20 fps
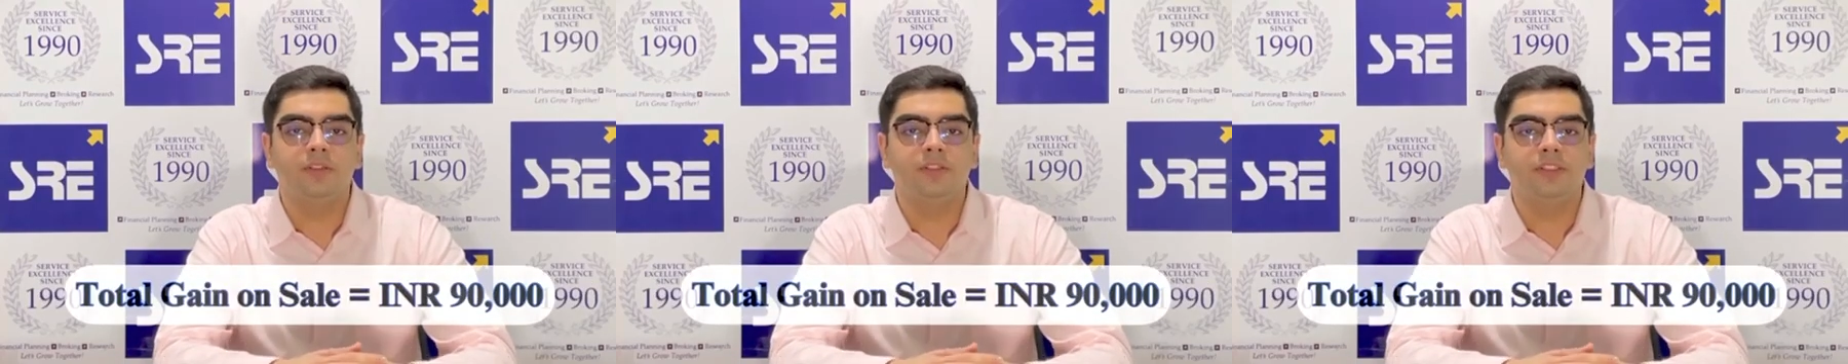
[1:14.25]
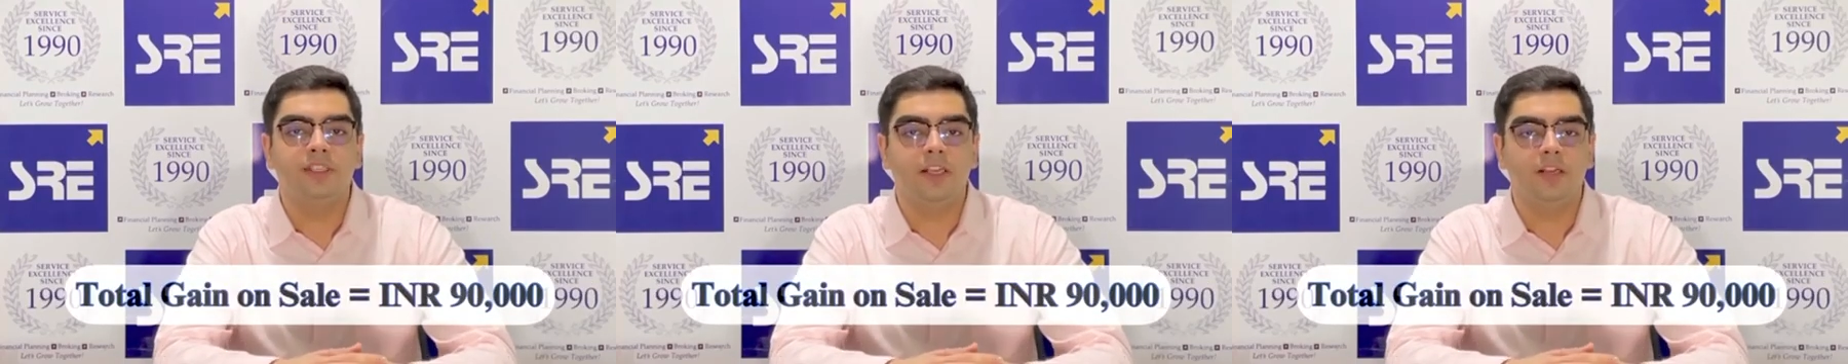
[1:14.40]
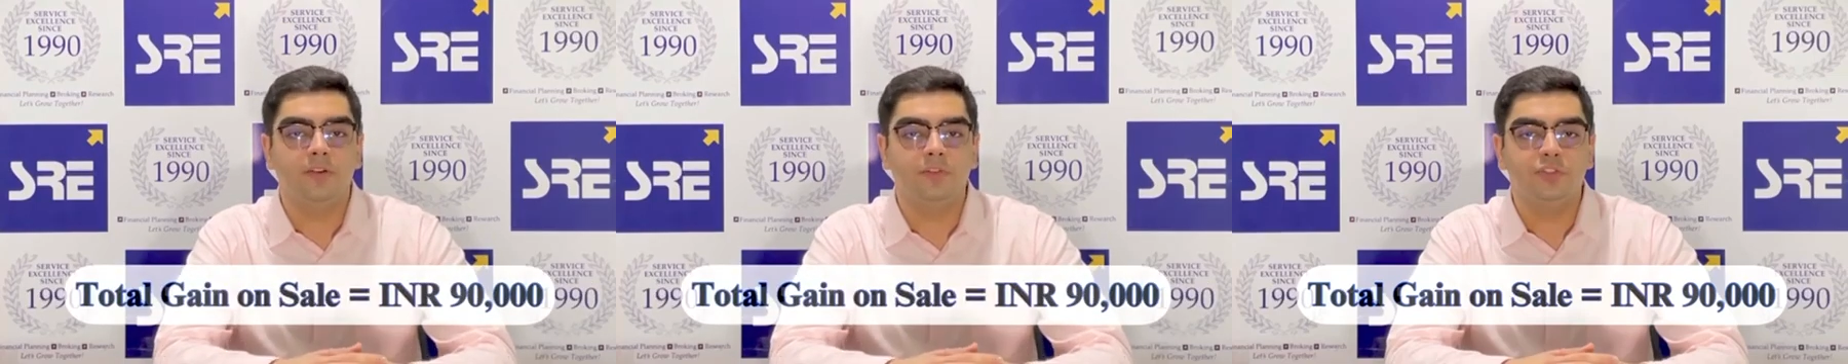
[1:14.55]
on
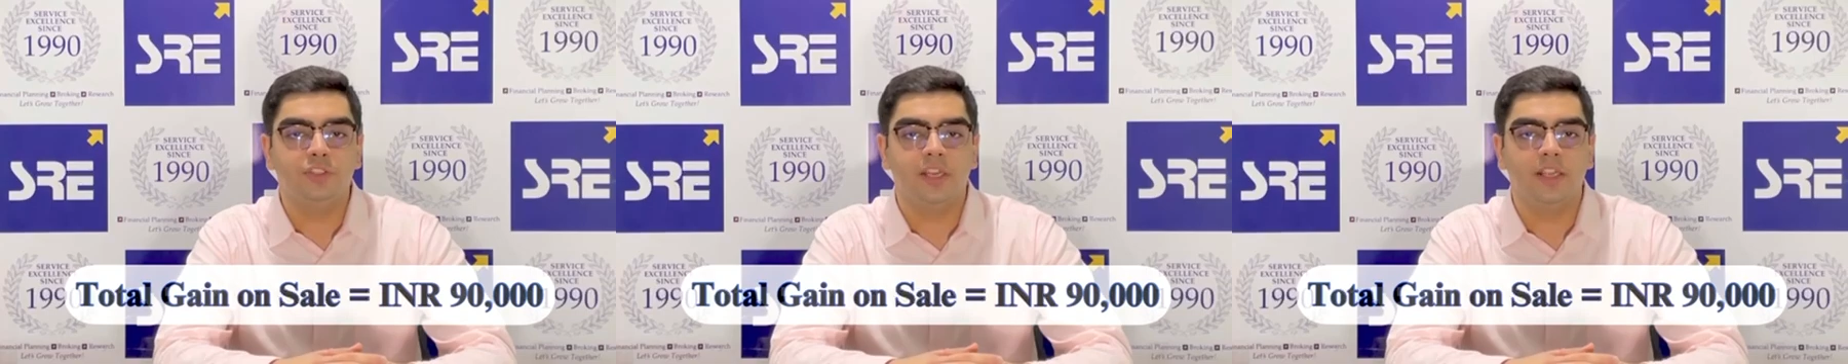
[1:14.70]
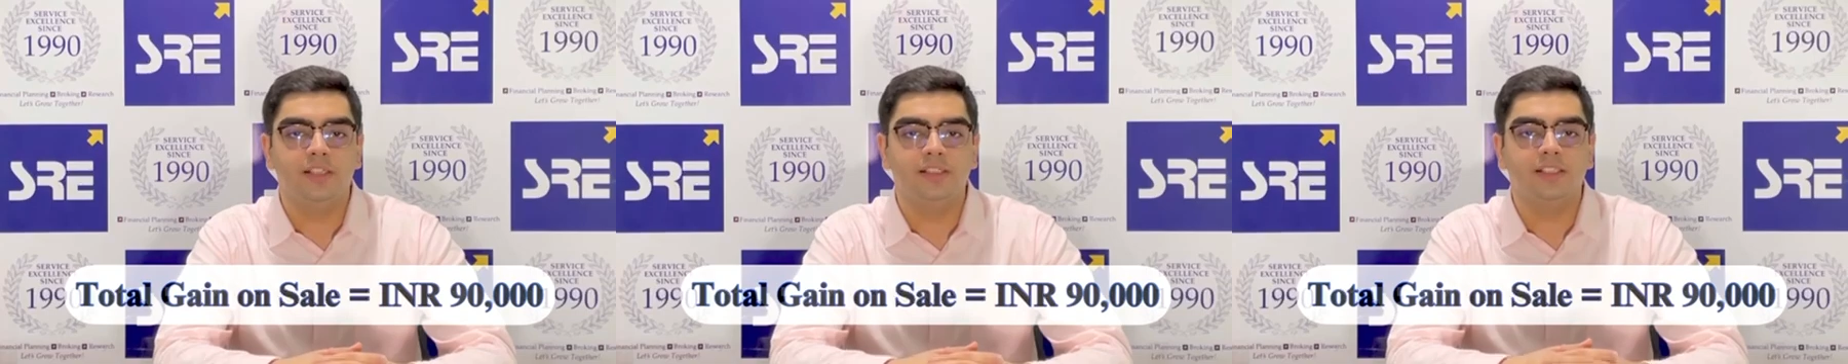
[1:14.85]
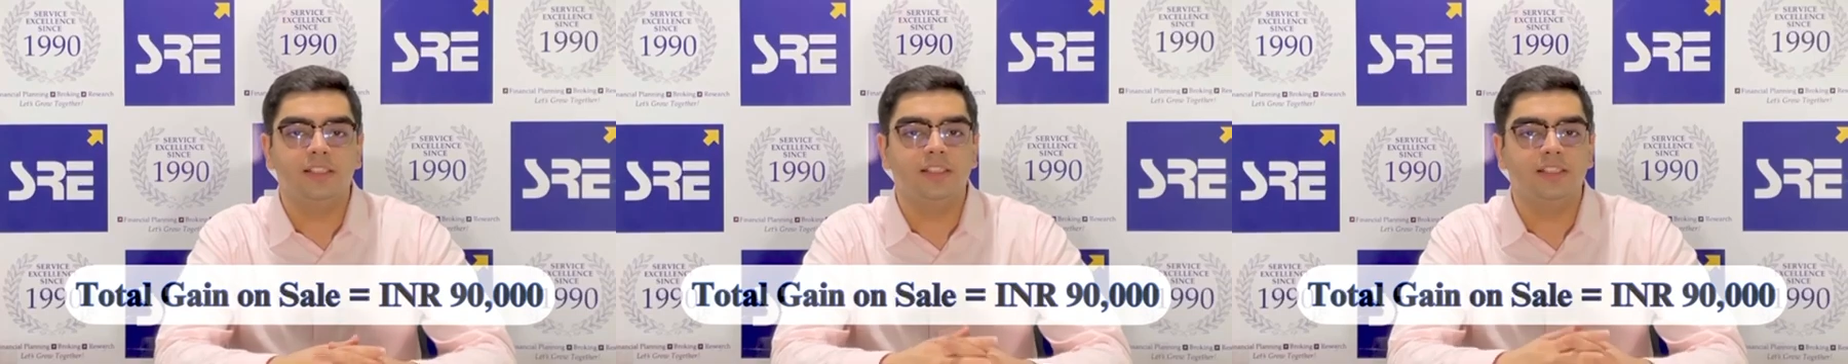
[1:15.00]
sale of
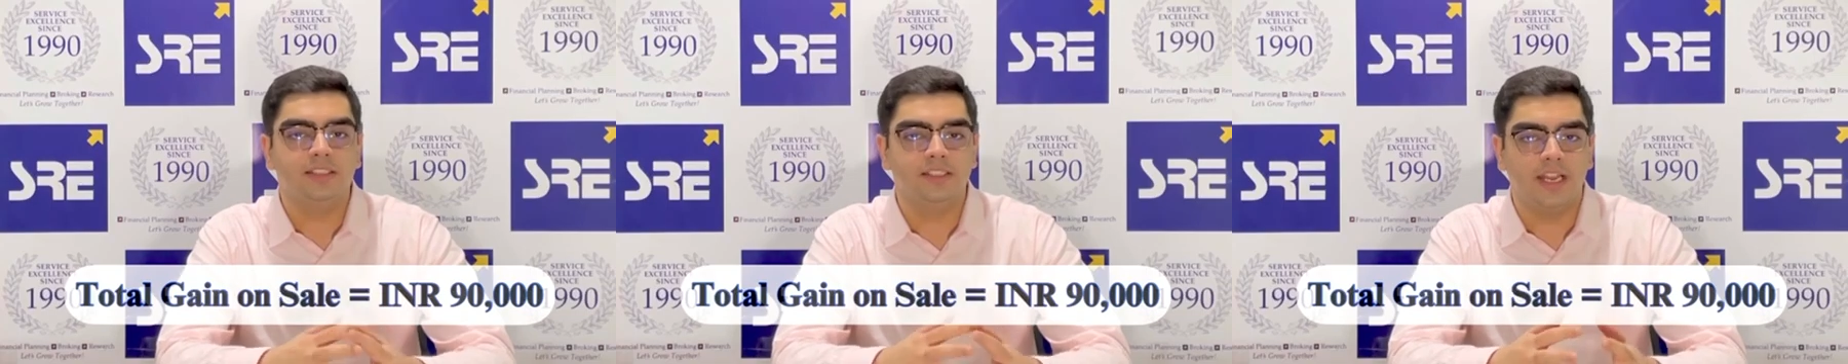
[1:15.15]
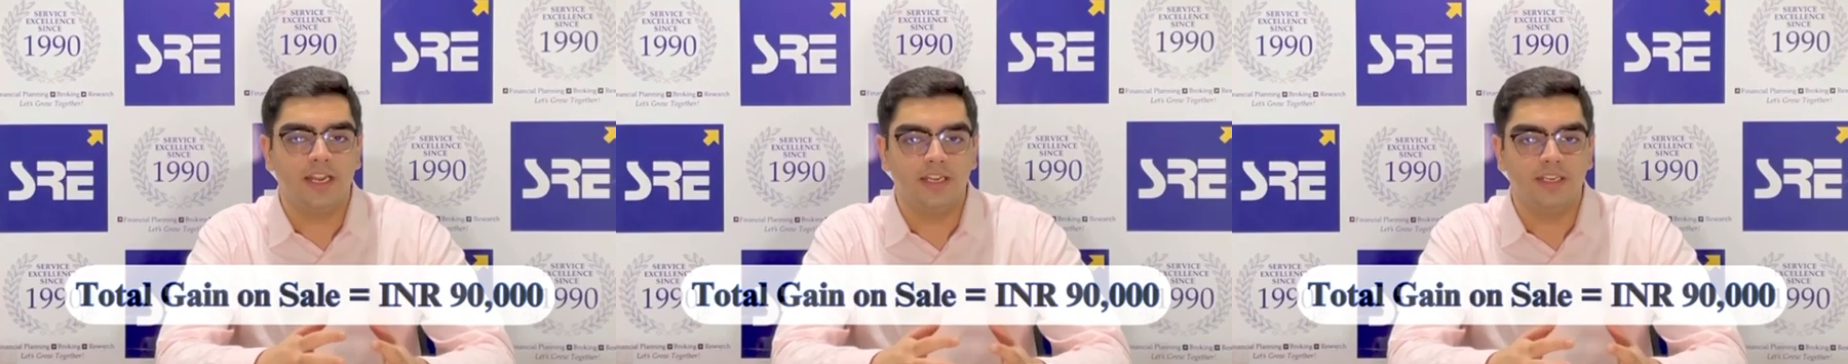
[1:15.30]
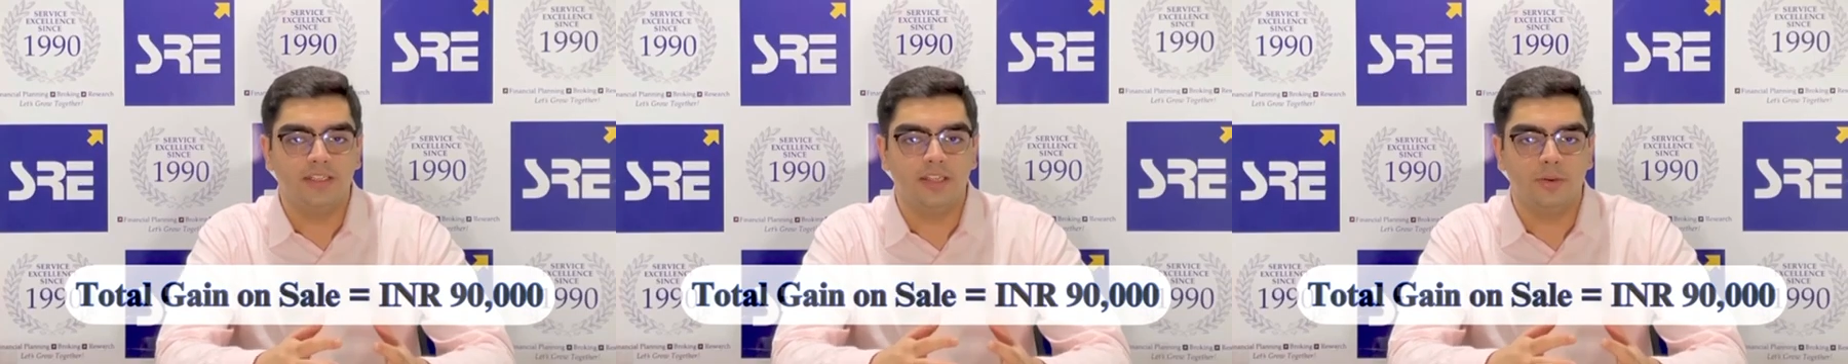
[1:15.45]
shares is
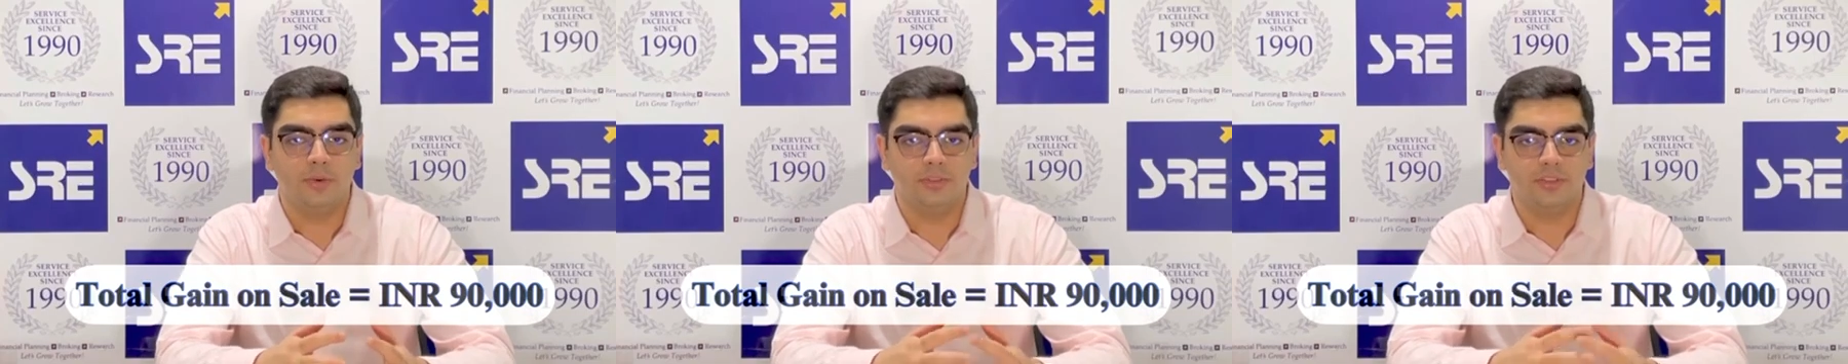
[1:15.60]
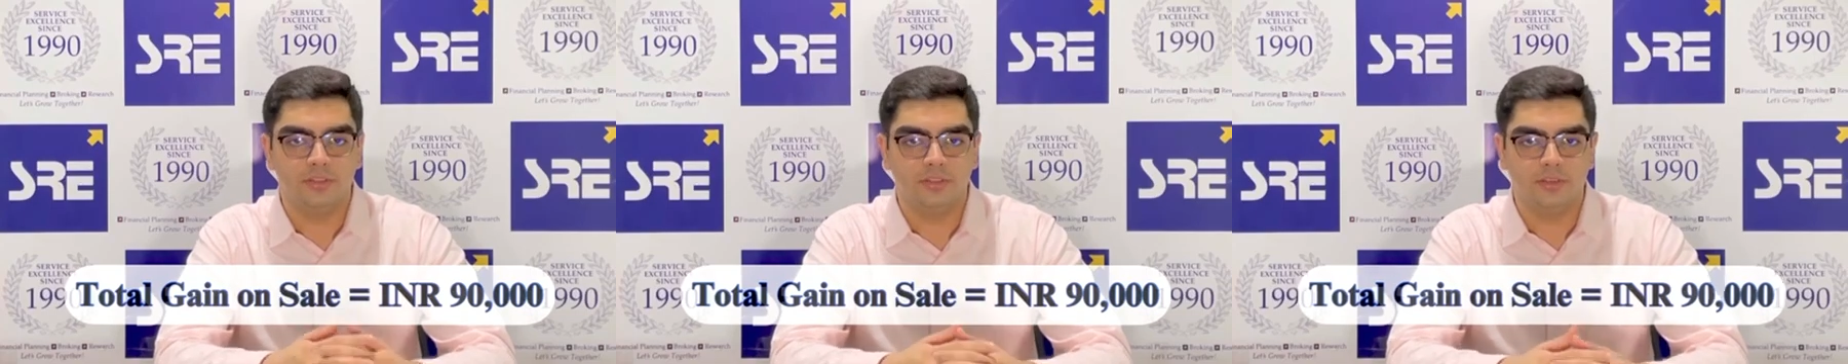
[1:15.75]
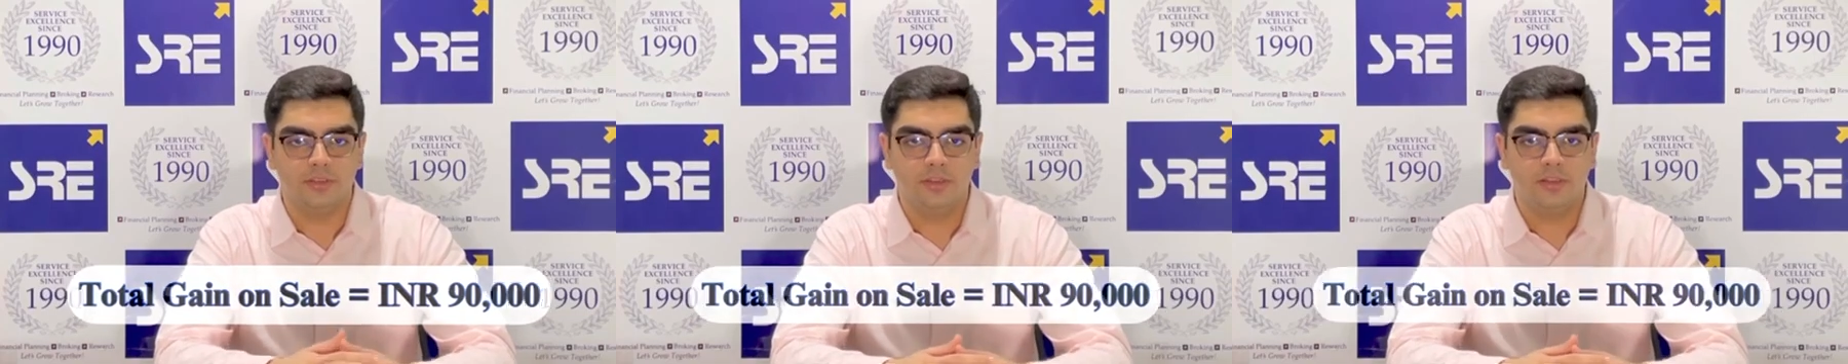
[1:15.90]

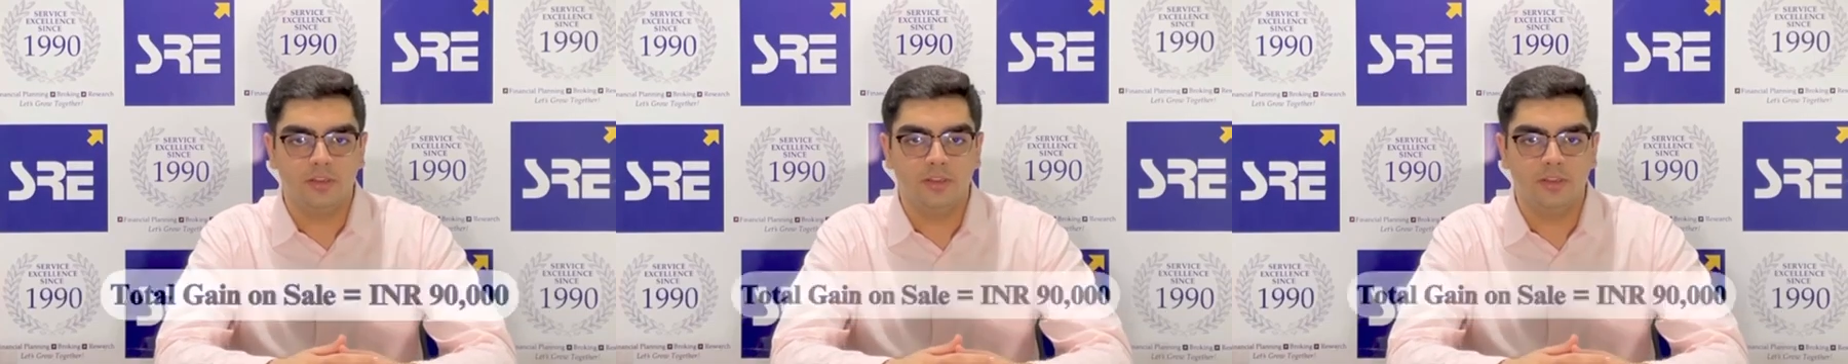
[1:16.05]
90,000.